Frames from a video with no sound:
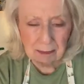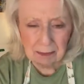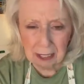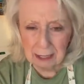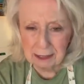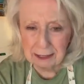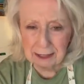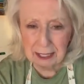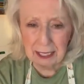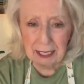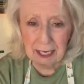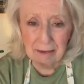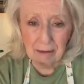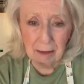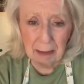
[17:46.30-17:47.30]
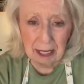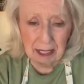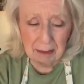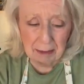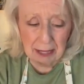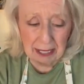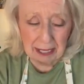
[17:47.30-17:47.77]
I just had to have a bite
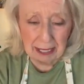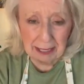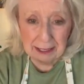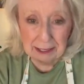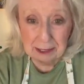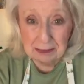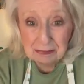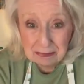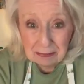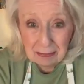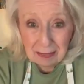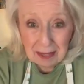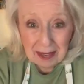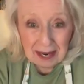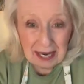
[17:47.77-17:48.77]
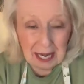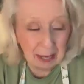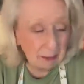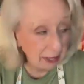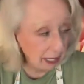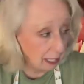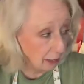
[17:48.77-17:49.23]
of mayonnaise. I'm
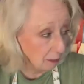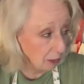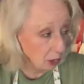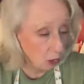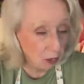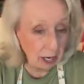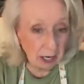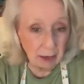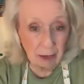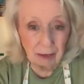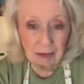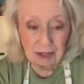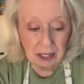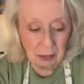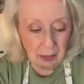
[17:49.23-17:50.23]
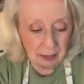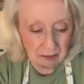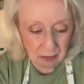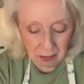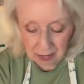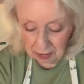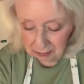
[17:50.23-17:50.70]
going to get me a cracker over there
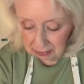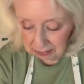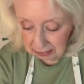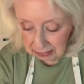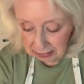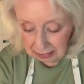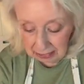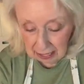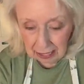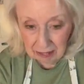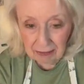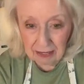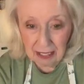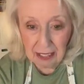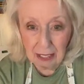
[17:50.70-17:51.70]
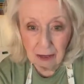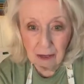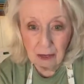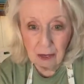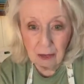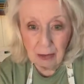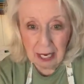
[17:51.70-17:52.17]
after a while. I think I'll
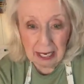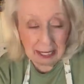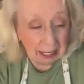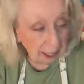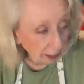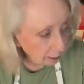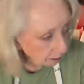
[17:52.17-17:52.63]
do it right now.